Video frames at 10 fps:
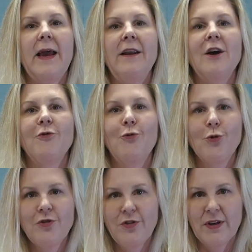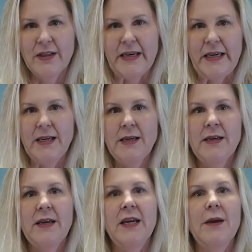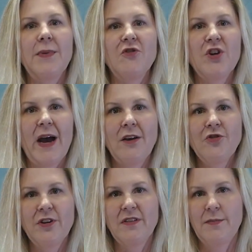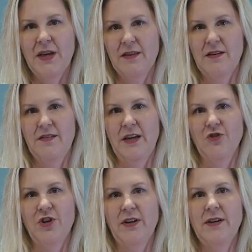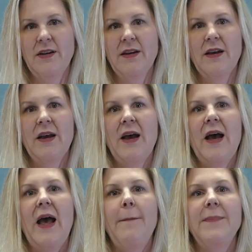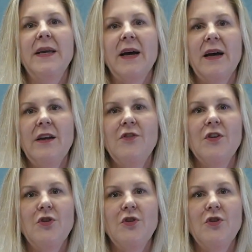And unfortunately, it can be challenging to make the distinction and because